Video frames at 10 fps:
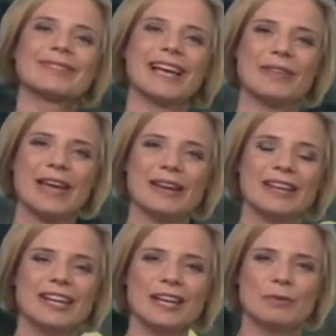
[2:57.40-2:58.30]
Hello there.
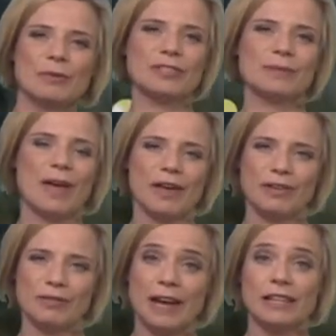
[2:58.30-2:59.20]
We've got some
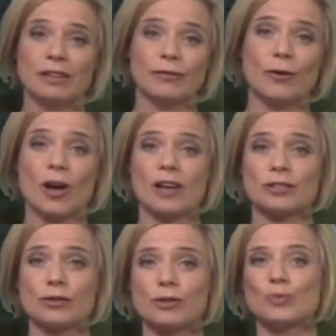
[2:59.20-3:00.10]
heavy rain in the
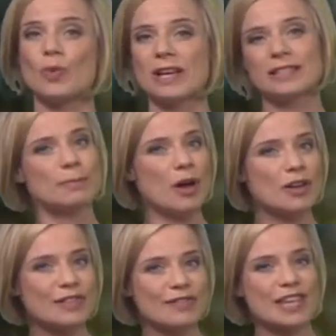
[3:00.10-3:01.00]
forecast across western
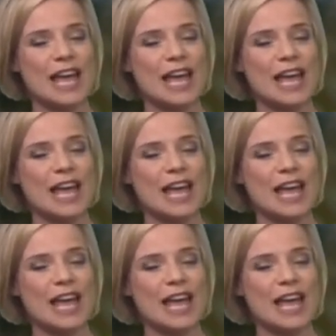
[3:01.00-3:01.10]
parts of the